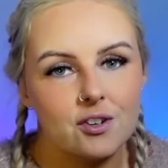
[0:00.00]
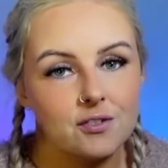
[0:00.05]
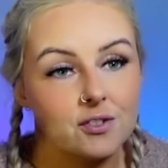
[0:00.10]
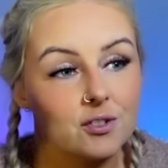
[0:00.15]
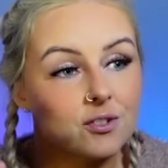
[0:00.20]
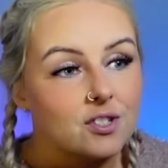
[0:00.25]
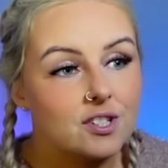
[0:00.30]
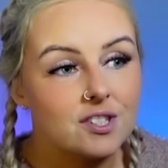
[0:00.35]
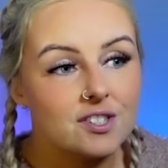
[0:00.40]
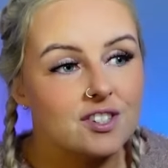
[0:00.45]
So
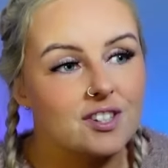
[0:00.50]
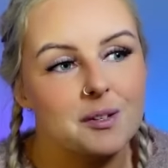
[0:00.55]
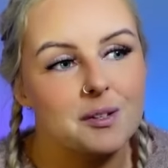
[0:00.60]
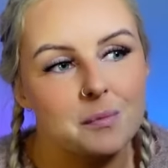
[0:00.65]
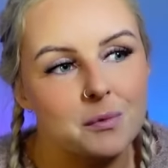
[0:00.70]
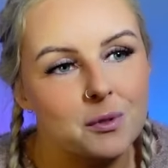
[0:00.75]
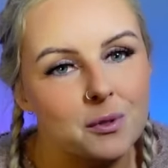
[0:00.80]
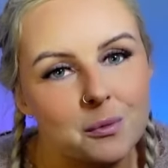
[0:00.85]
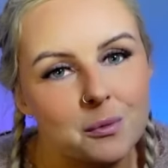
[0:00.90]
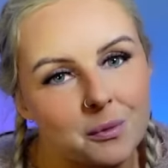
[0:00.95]
just keep
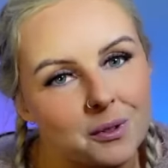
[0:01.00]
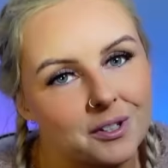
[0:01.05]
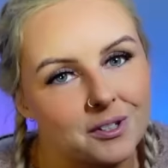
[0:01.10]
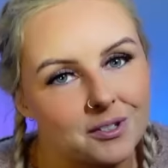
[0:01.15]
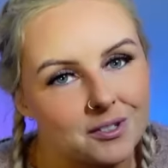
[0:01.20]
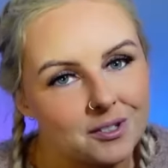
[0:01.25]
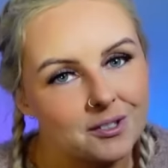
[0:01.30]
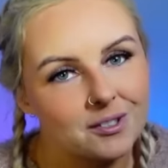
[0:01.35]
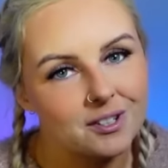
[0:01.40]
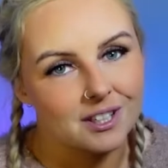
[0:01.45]
doing what you're
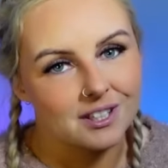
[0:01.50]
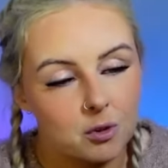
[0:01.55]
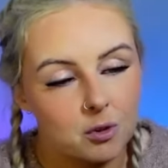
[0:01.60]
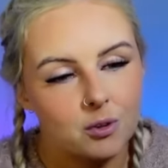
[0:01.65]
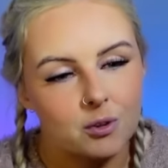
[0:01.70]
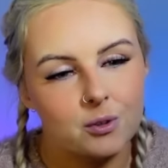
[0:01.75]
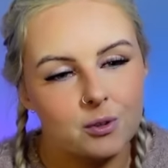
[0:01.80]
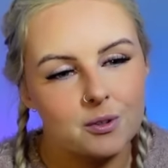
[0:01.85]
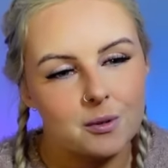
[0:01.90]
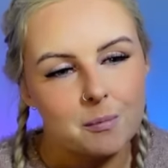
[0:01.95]
doing. not
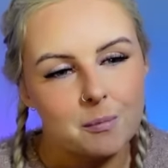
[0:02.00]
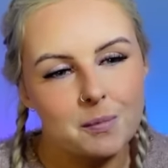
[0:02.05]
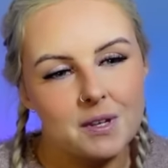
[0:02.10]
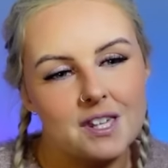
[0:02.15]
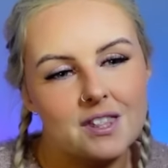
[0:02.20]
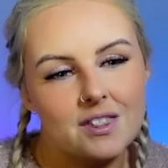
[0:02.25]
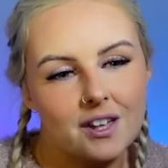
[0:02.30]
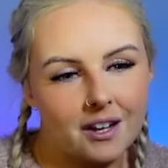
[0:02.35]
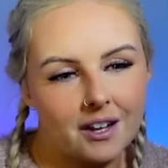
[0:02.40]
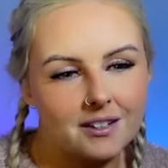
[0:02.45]
going to be
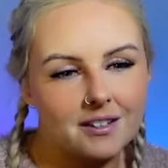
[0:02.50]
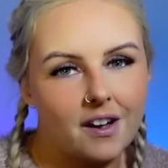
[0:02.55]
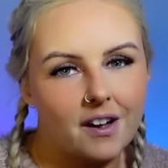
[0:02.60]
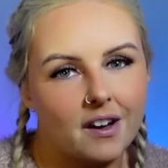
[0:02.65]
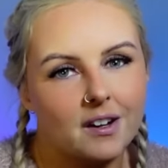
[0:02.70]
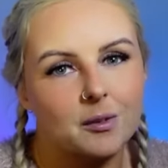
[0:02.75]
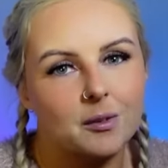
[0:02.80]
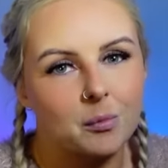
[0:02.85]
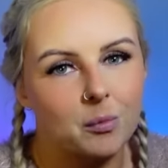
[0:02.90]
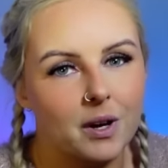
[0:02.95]
that
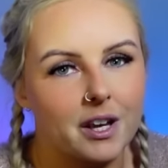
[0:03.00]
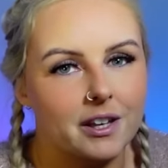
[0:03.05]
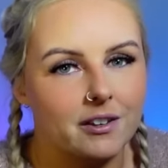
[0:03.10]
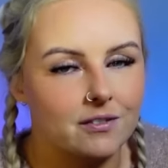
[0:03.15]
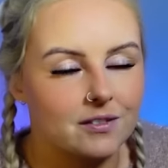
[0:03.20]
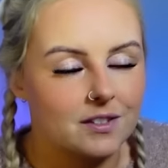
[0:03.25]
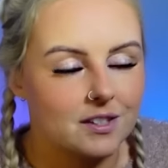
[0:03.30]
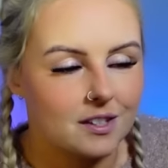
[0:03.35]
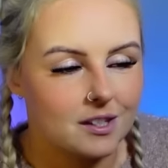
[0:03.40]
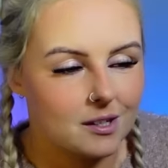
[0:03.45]
nagging wife
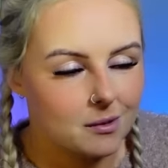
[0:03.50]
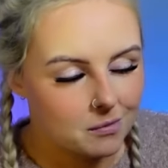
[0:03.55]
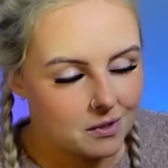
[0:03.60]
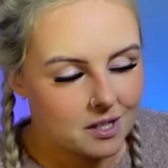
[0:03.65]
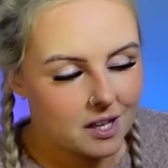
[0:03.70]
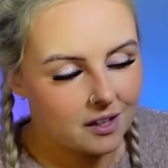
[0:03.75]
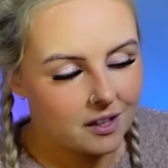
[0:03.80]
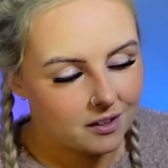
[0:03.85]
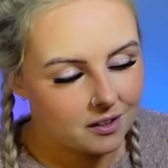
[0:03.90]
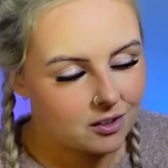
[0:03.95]
to keep
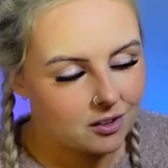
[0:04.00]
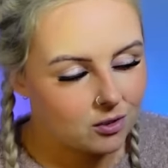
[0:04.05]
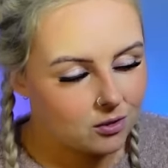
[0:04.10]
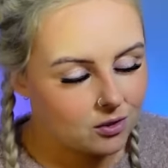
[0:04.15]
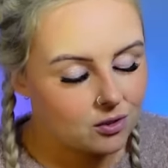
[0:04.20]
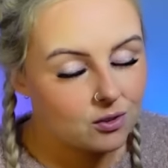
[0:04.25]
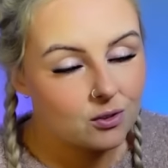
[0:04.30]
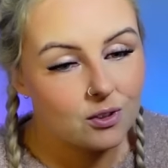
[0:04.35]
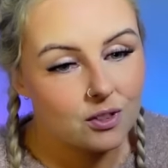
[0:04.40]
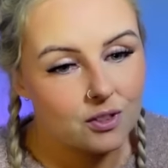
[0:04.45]
telling you
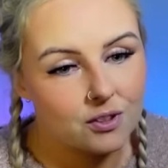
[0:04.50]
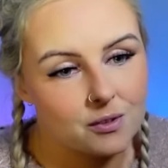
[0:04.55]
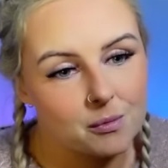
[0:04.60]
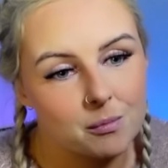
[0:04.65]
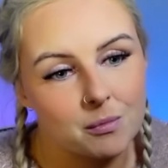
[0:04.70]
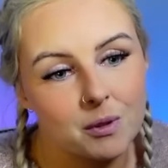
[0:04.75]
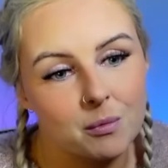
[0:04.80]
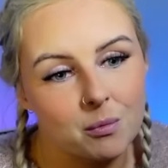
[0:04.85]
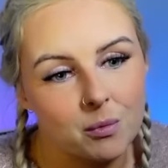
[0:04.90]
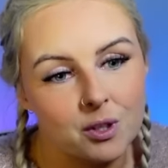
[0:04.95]
do
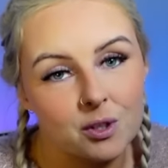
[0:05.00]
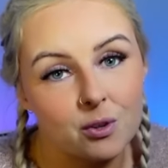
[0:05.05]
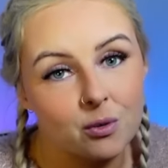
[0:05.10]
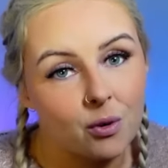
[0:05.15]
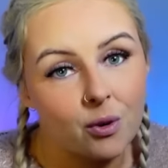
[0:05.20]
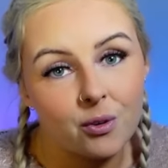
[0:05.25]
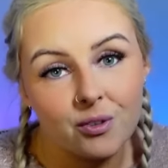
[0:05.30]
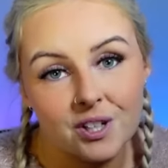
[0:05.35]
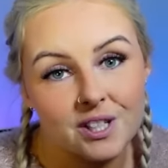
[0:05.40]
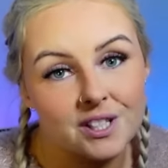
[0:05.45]
something when you're
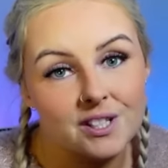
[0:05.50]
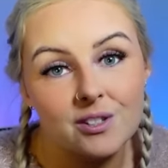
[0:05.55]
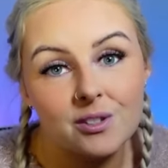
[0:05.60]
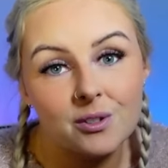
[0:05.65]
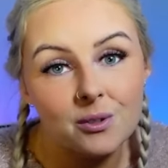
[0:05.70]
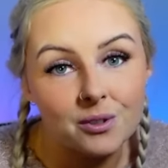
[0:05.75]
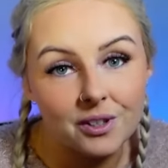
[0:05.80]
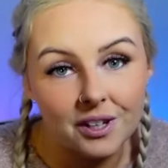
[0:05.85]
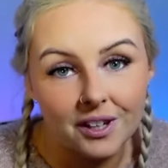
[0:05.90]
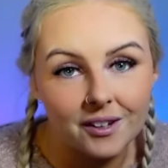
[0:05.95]
already
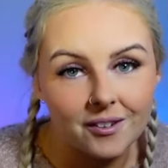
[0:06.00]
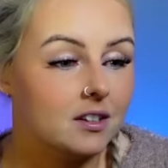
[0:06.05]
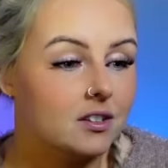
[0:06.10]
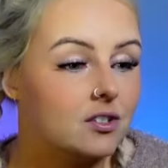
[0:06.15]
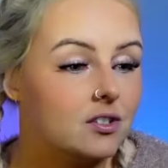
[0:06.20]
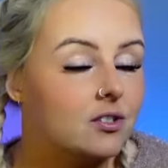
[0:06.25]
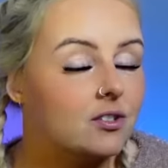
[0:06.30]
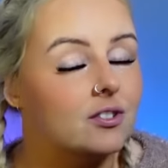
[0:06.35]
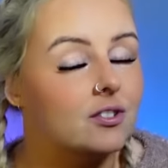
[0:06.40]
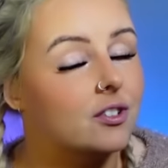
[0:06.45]
doing it and you're
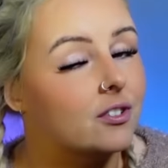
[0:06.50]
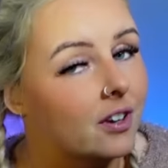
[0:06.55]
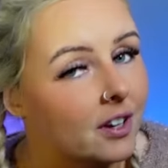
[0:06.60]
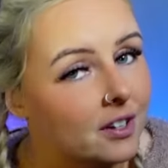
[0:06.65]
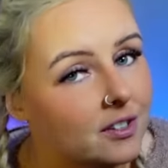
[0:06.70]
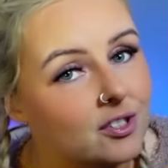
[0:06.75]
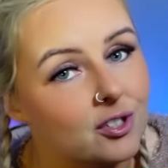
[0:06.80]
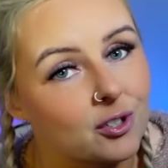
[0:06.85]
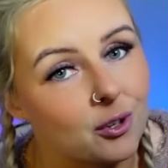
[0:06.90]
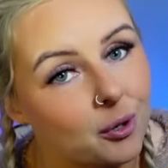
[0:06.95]
doing a
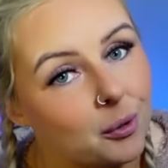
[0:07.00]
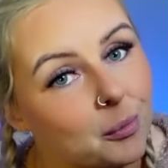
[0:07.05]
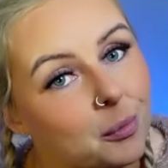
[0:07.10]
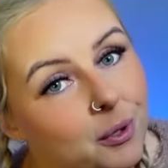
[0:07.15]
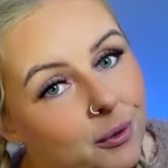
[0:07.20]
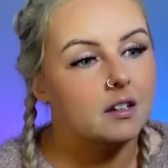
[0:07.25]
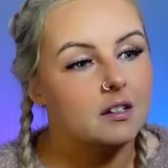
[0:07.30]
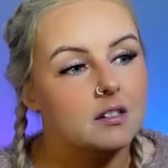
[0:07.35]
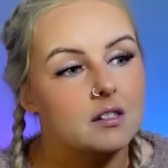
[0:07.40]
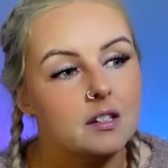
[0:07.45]
grand job.
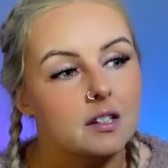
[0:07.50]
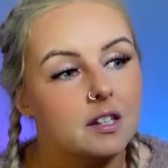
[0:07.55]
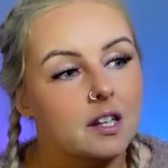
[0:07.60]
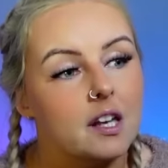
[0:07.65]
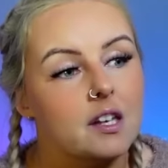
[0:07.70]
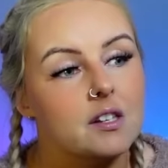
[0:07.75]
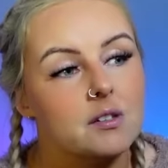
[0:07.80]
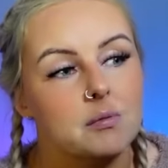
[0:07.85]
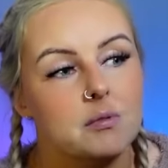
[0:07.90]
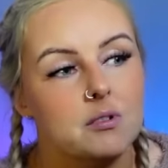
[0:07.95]
And I
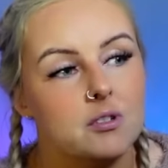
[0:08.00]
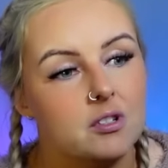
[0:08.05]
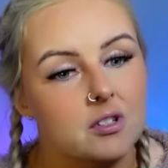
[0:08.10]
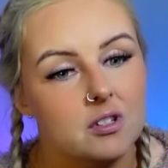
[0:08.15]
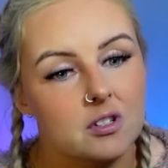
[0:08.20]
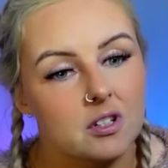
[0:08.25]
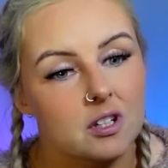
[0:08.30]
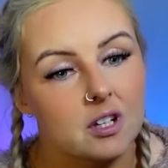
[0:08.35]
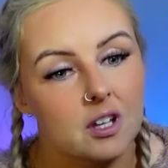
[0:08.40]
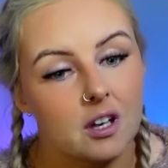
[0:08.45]
guess we're just
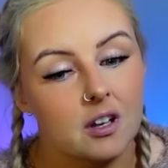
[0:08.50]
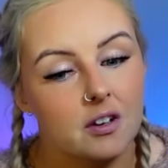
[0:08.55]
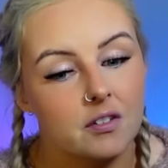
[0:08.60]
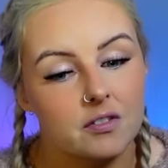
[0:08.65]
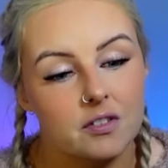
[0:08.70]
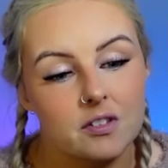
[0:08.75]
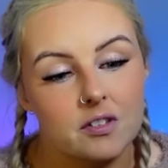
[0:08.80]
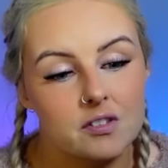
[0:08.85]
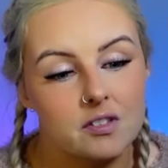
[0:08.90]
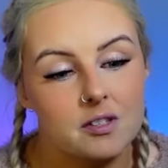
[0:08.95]
gonna have
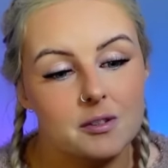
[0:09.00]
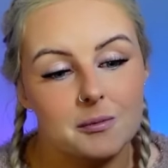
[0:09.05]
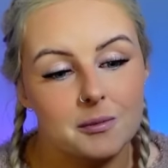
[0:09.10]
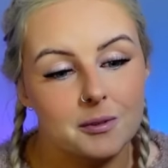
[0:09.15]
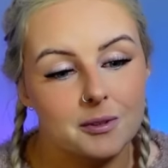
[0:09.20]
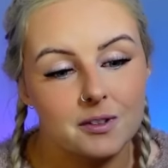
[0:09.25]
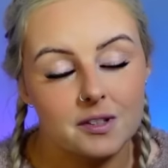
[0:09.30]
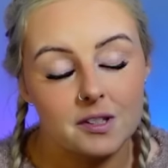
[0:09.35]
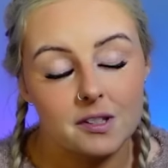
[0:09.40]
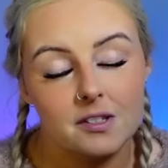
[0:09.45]
to see
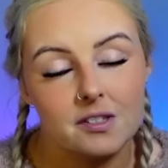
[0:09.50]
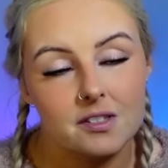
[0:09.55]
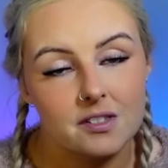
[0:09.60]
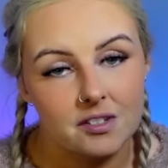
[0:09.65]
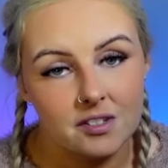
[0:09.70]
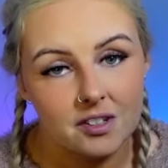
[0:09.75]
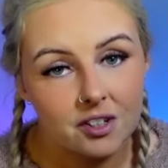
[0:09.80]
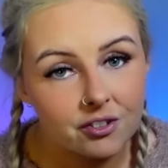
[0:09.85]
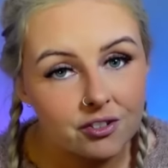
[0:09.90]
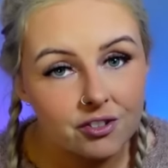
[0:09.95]
what this
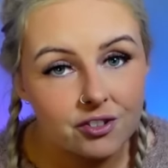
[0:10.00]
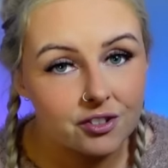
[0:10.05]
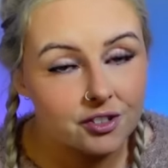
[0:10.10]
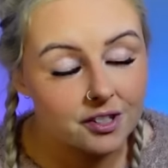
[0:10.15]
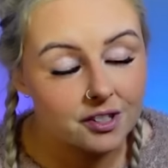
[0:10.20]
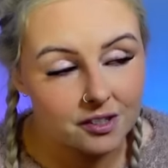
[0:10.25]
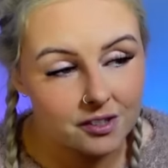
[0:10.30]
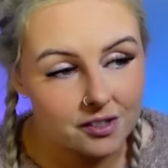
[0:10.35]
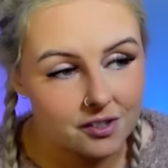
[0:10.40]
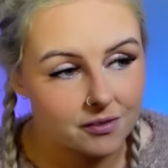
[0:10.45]
300
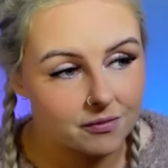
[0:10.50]
is.